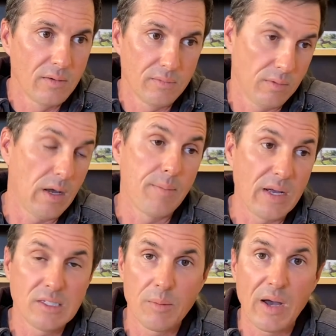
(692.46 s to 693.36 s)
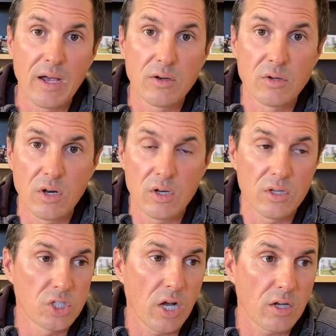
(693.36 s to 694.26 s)

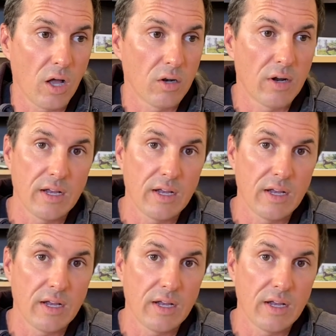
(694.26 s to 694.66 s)
$100 shot collar